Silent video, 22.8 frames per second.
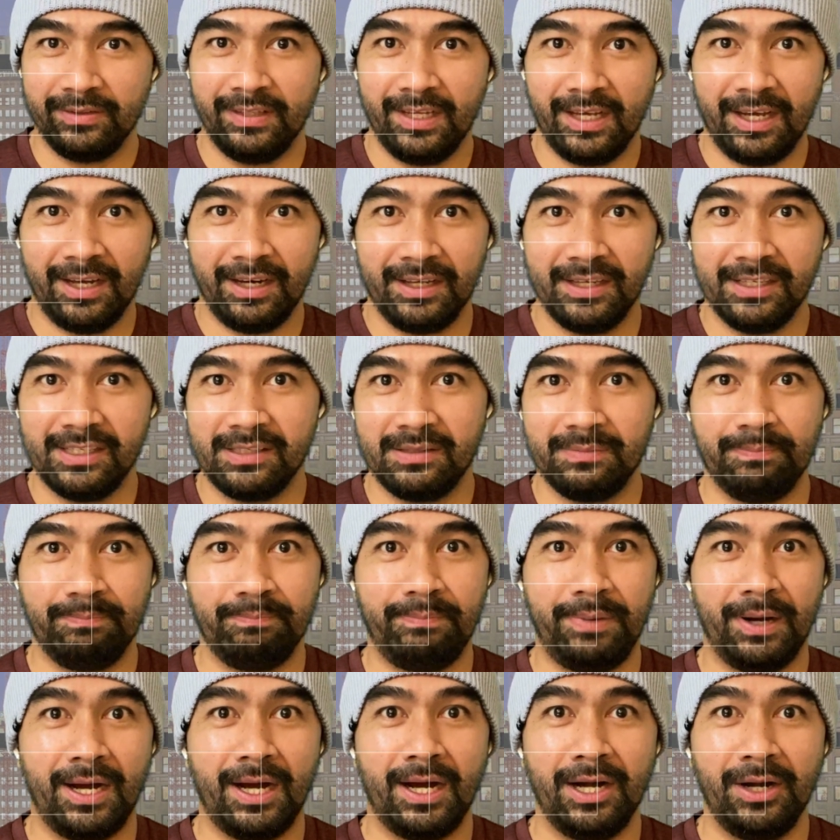debt is
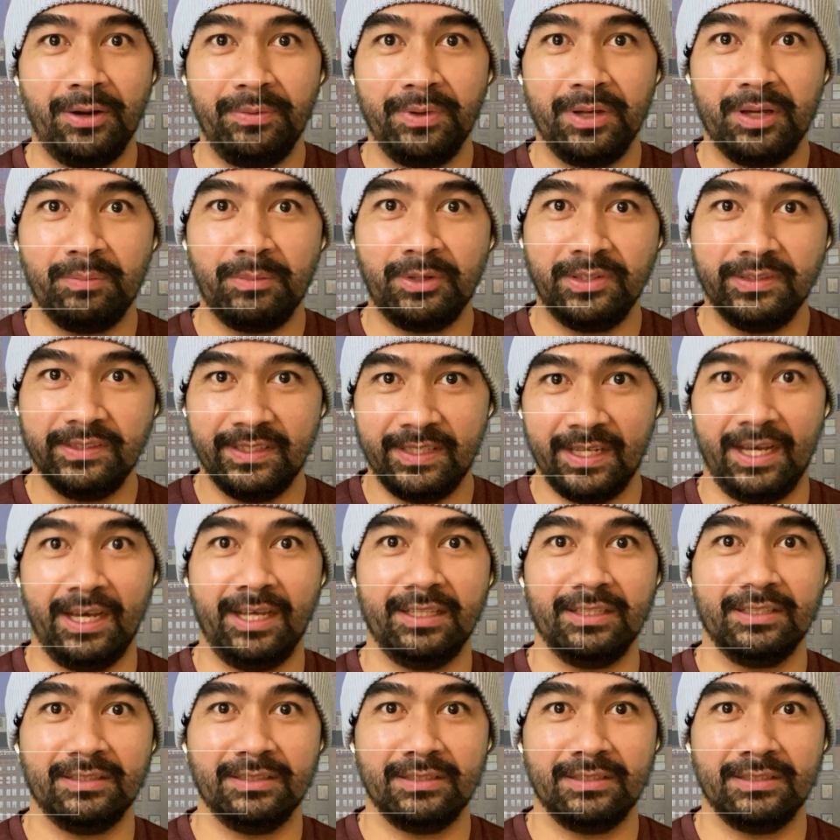borrowing more debt